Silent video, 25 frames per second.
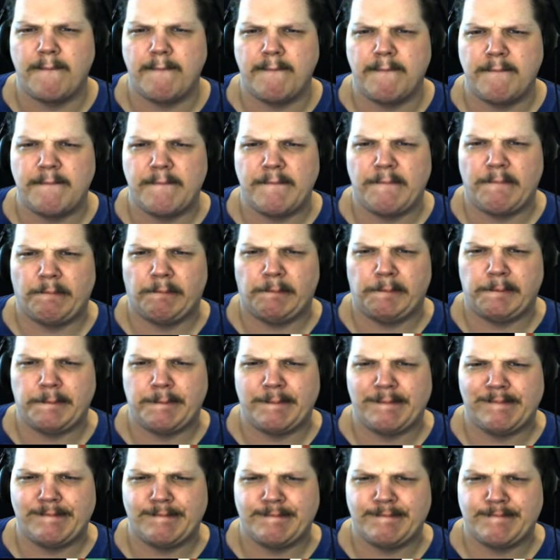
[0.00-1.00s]

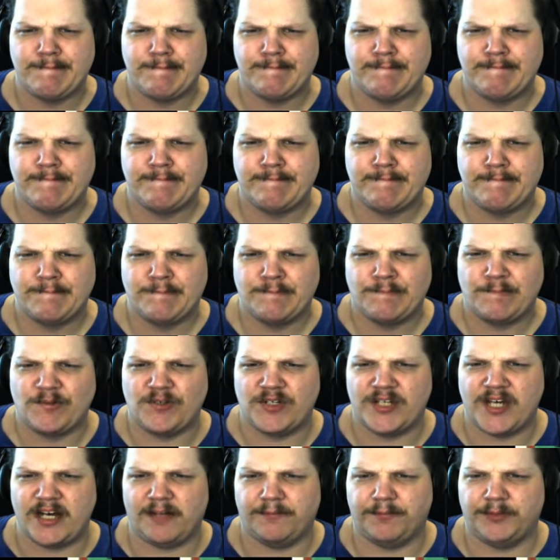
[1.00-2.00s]

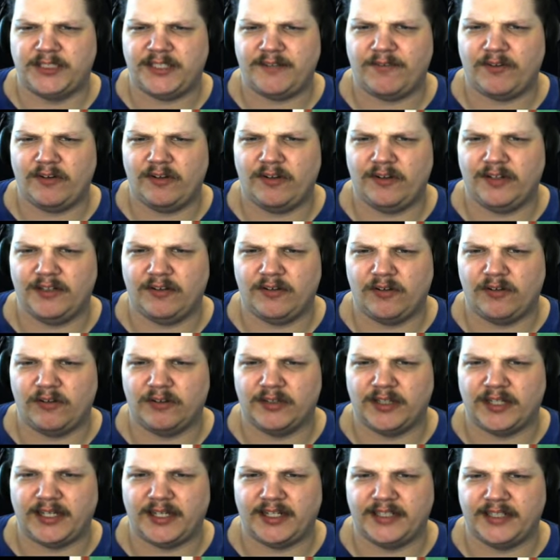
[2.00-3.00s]
You helped several little
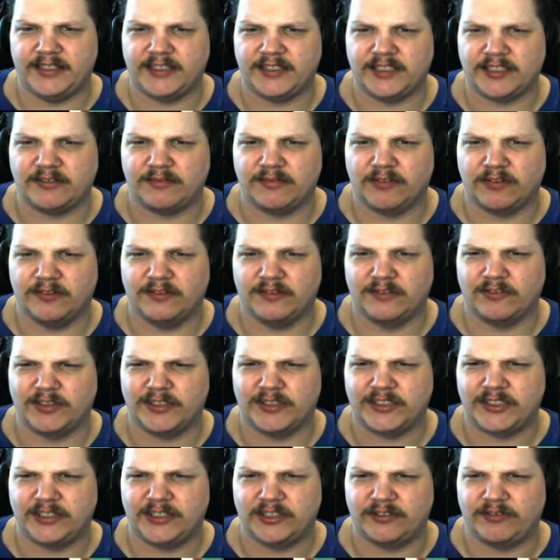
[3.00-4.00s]
old ladies
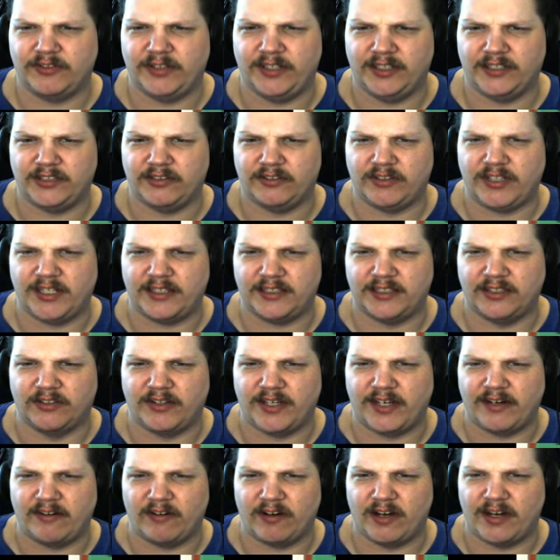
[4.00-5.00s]
across the street to get to
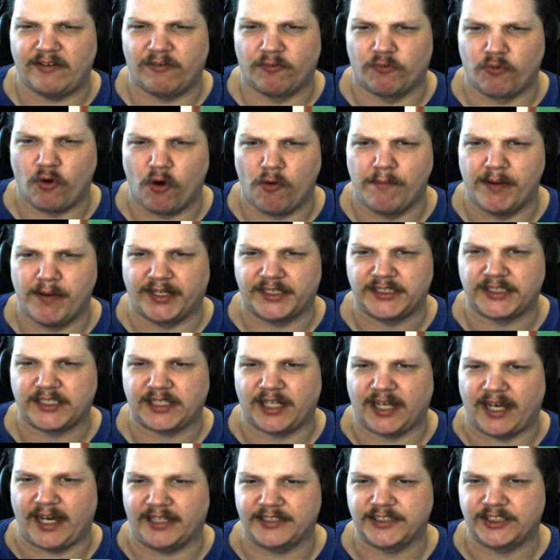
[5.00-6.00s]
their aerobics
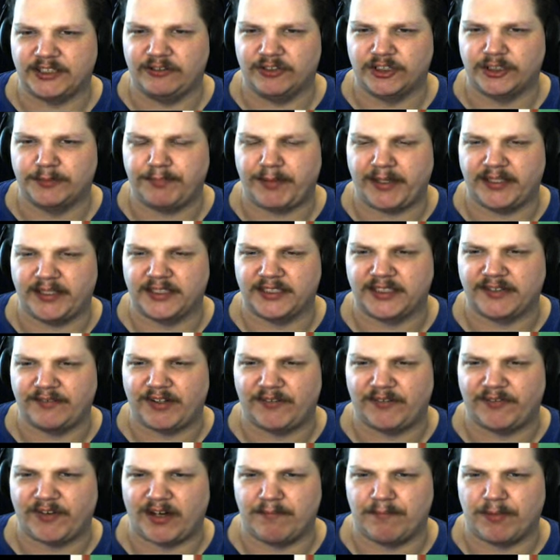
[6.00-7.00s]
class. You spent
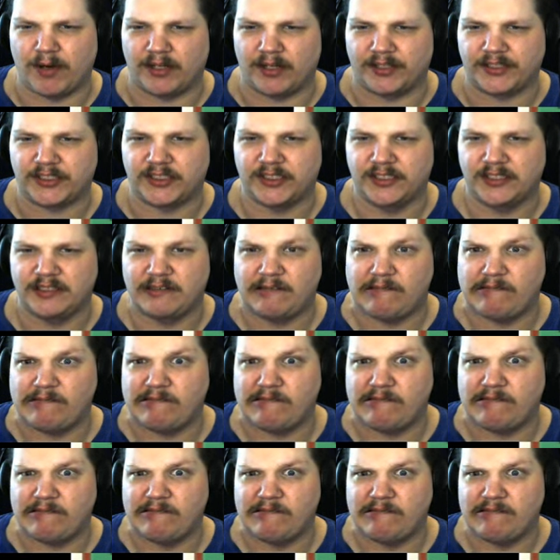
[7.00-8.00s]
75 bucks.
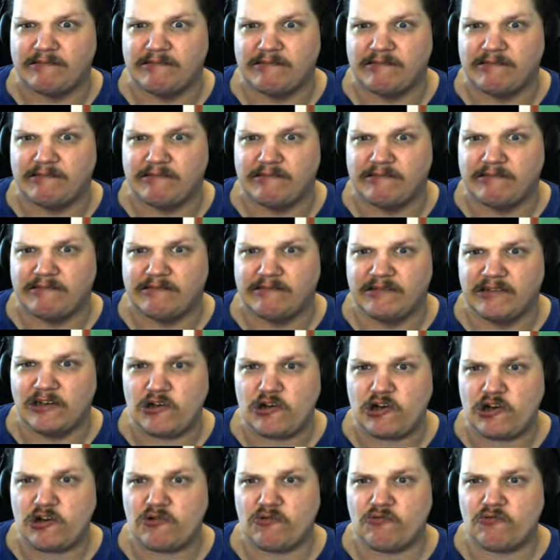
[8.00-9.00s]

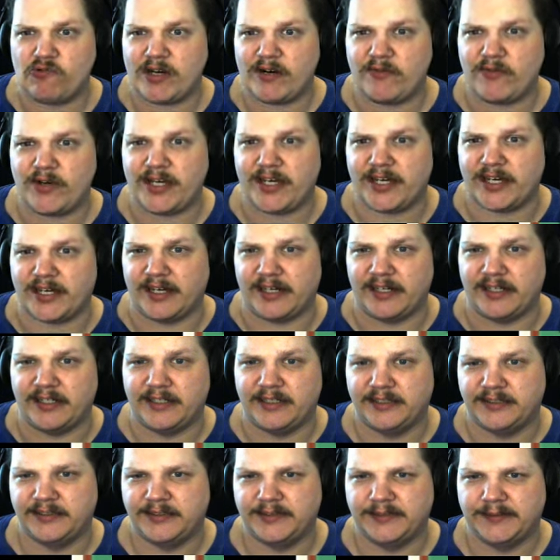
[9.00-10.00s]
Oh, what a
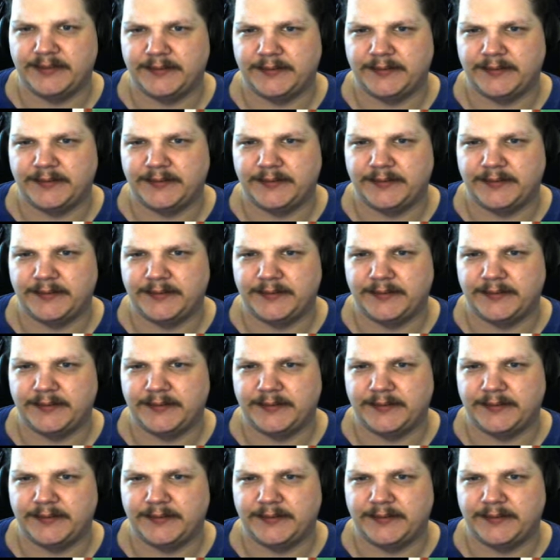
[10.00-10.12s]
weekend!